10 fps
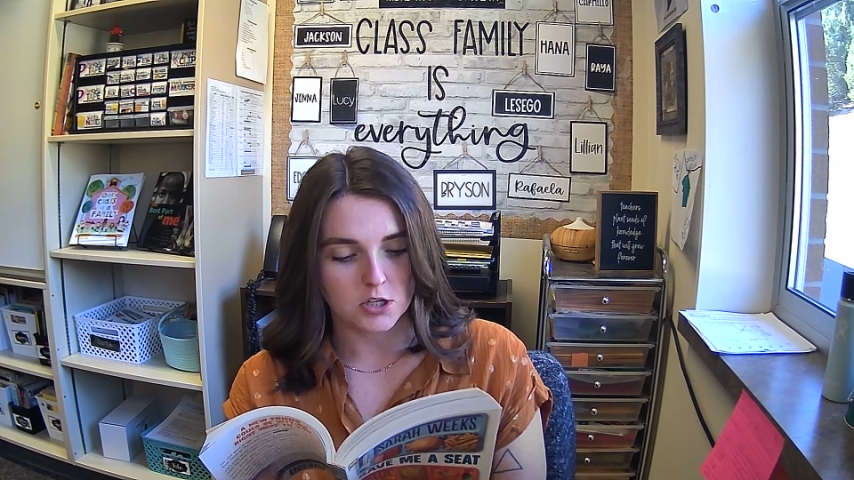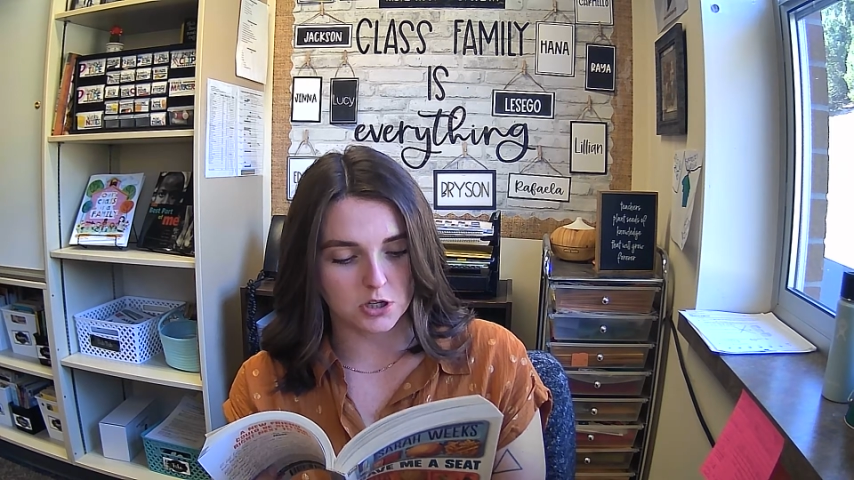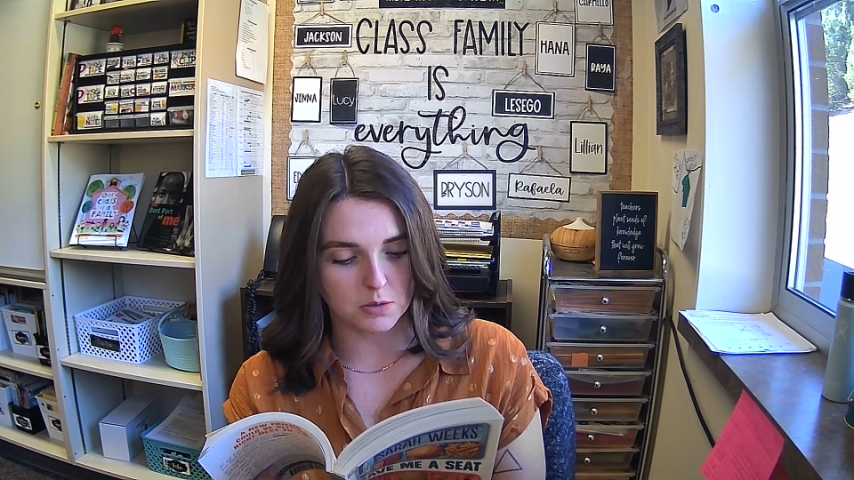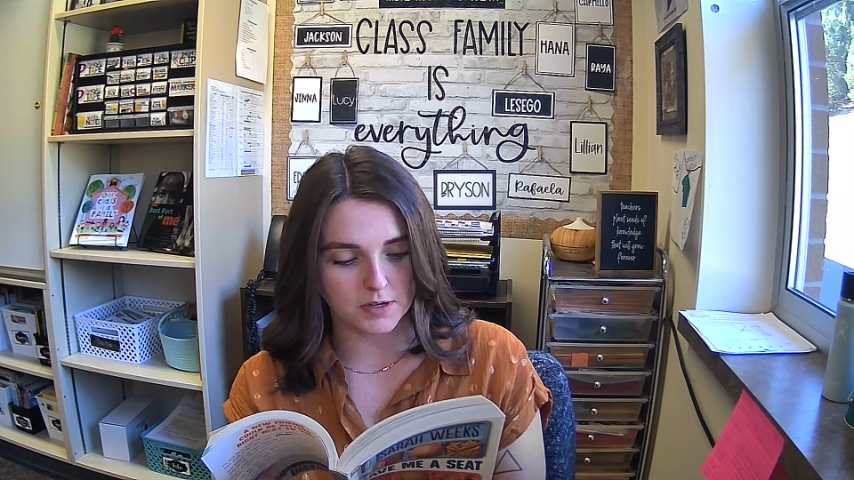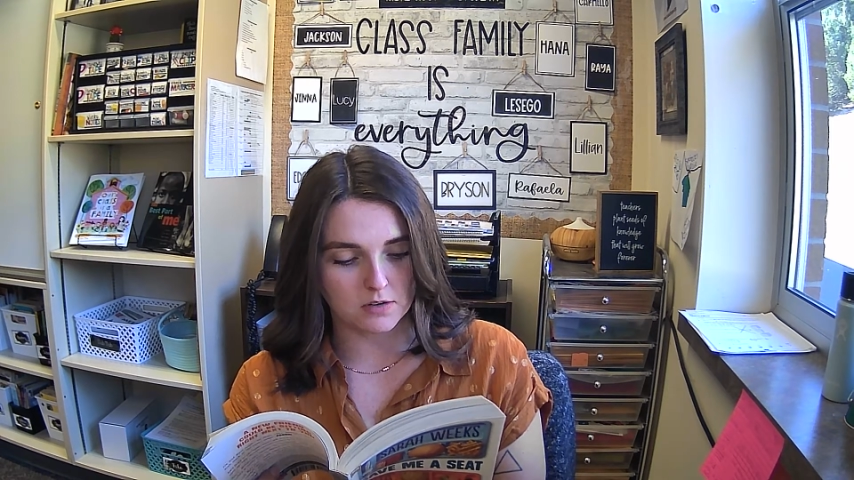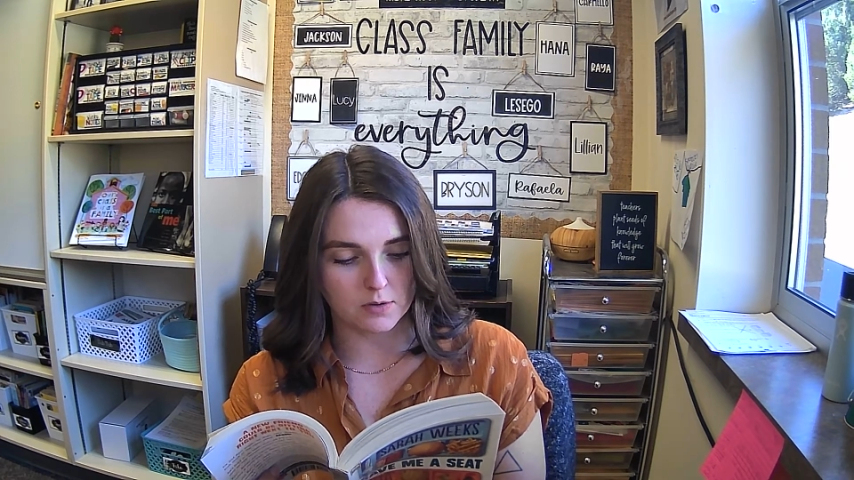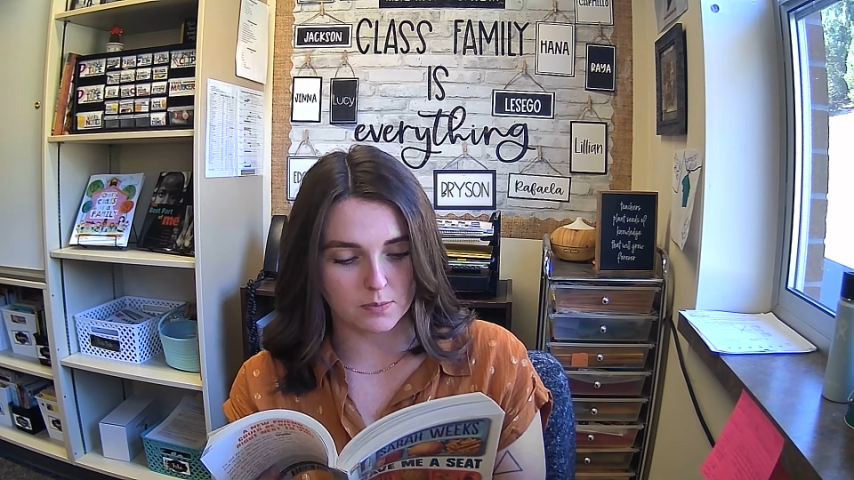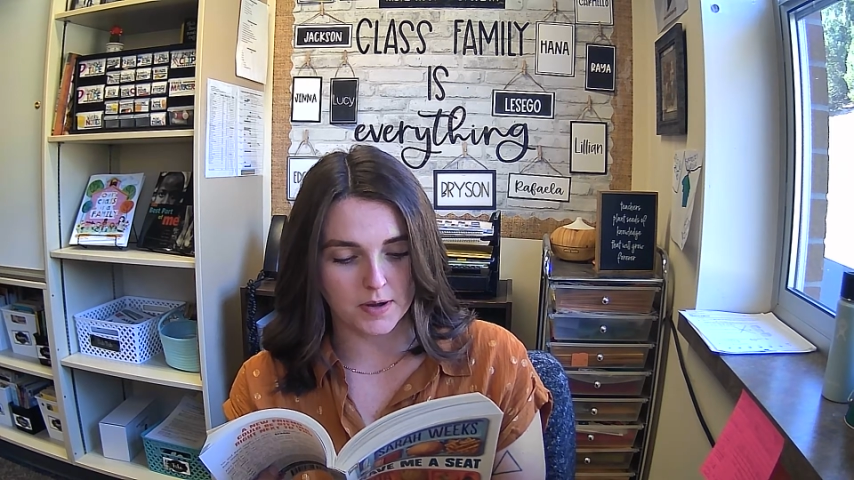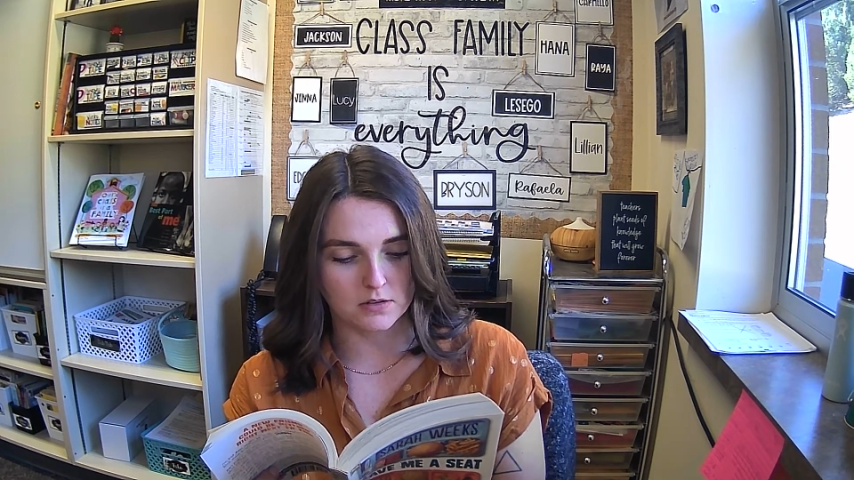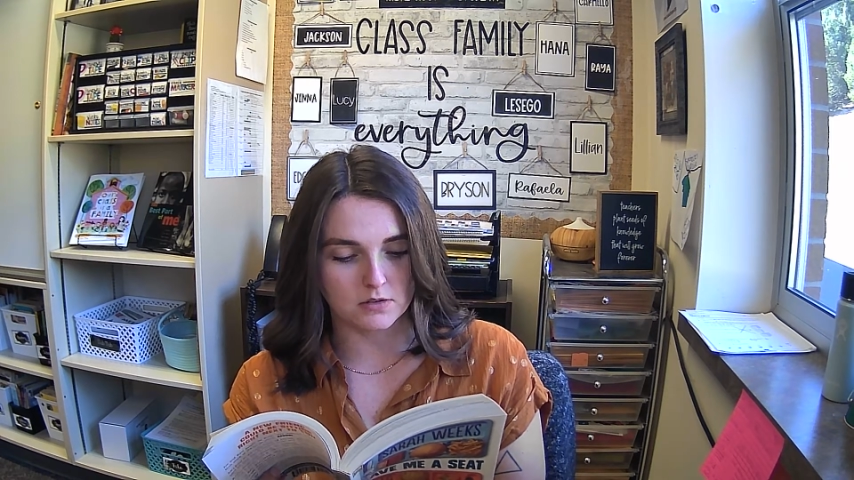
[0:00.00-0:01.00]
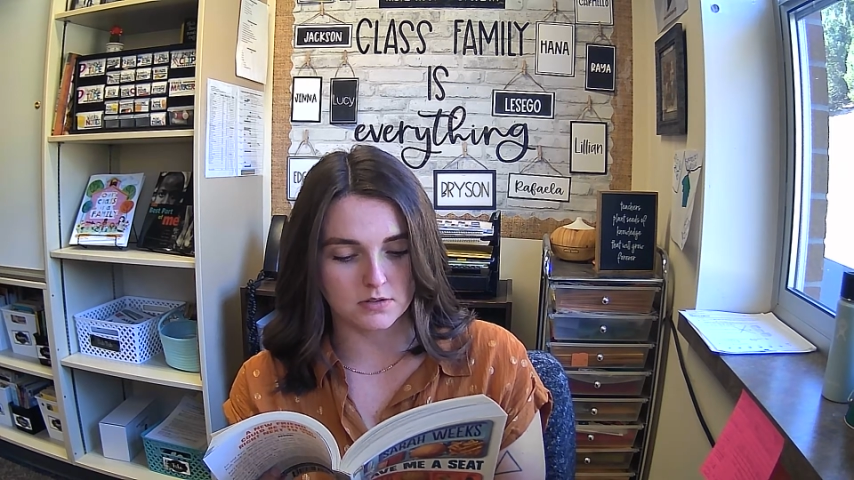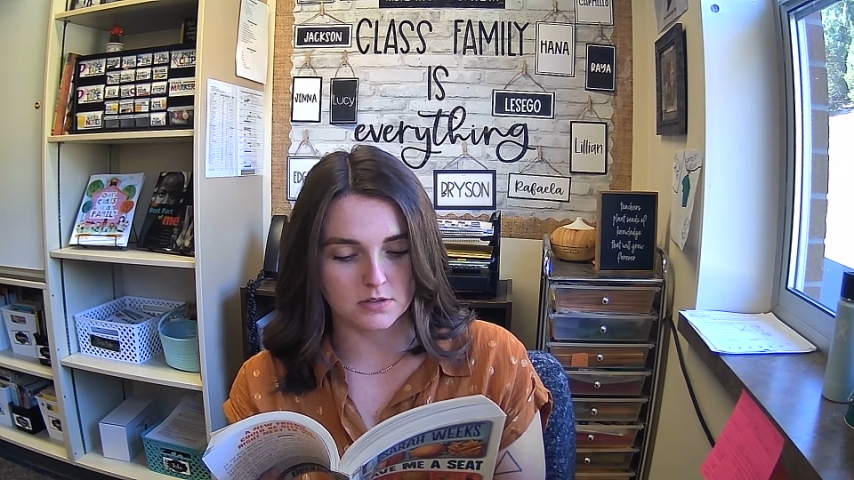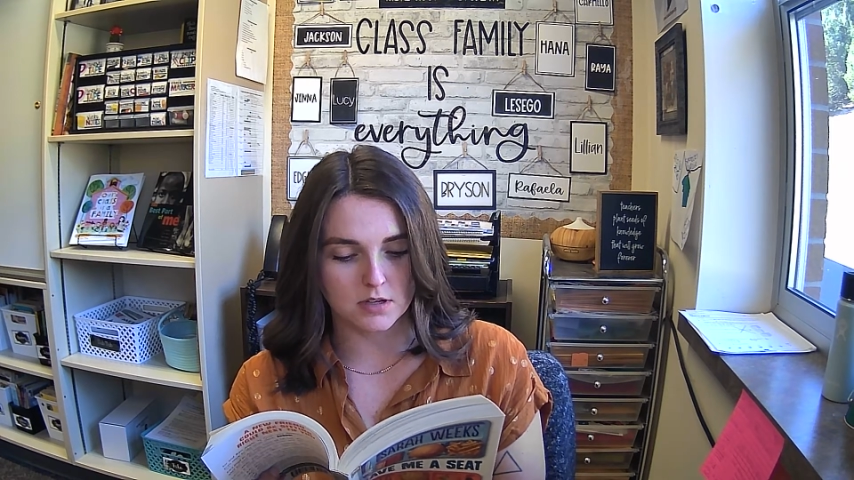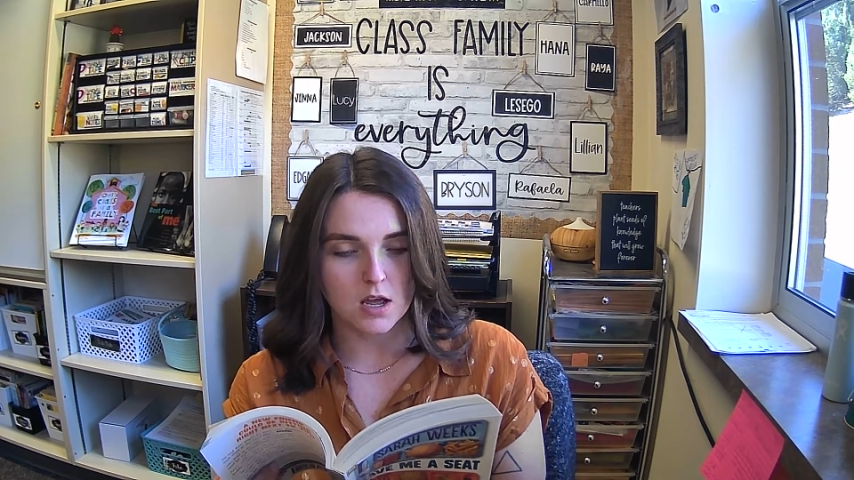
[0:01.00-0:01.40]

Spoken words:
jumping over puddles,